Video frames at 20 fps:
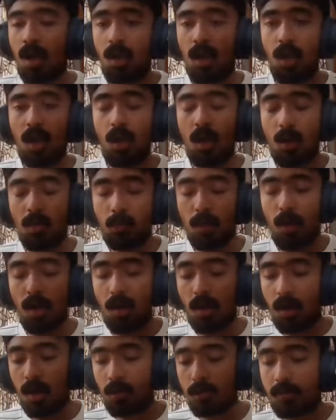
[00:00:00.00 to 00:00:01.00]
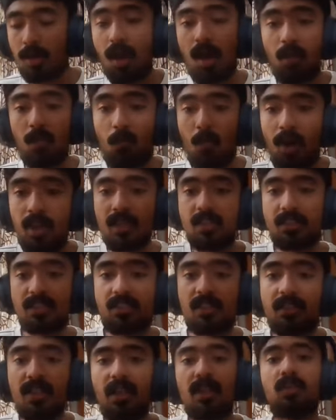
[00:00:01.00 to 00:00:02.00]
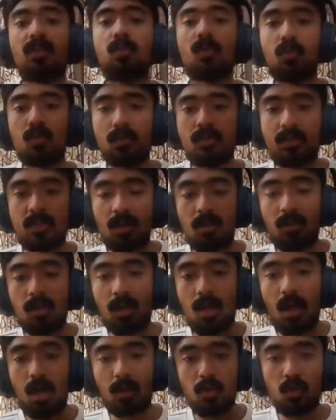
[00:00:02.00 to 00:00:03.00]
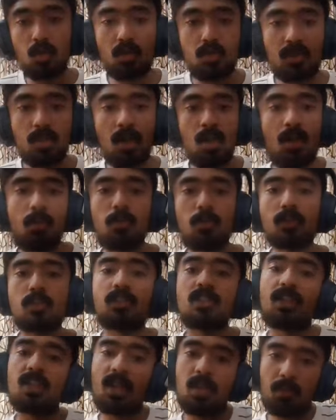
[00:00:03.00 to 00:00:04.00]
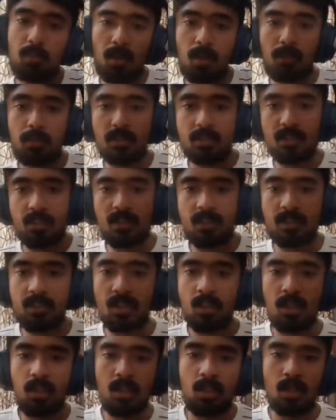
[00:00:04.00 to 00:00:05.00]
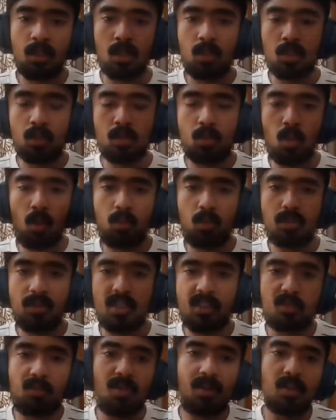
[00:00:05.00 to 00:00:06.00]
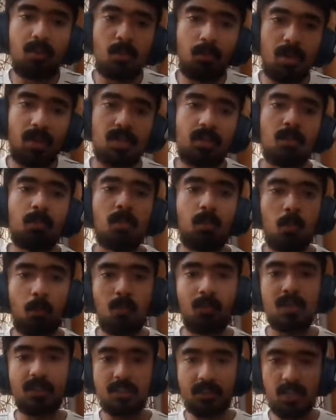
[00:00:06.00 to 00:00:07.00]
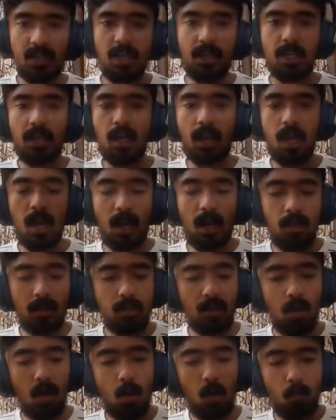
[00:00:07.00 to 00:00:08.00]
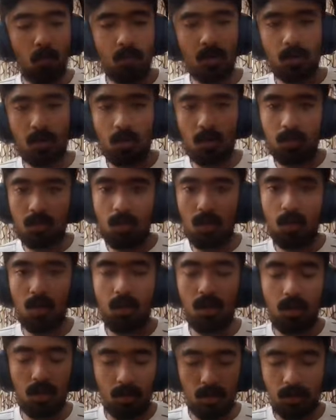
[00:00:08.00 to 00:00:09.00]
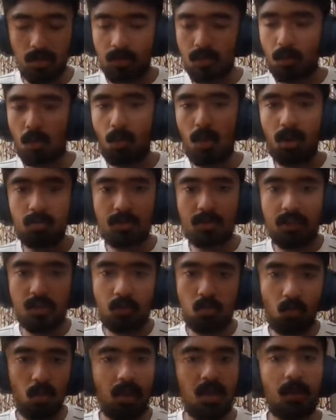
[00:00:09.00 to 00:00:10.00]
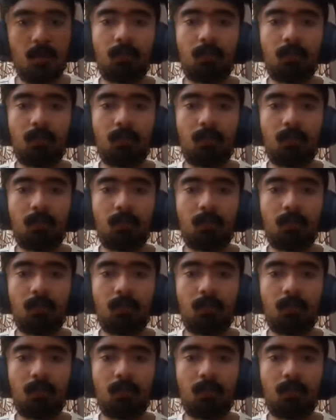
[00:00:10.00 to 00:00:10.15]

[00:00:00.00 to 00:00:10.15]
why certain tools are used for certain purposes. So these were great improvements that I had overall throughout this week.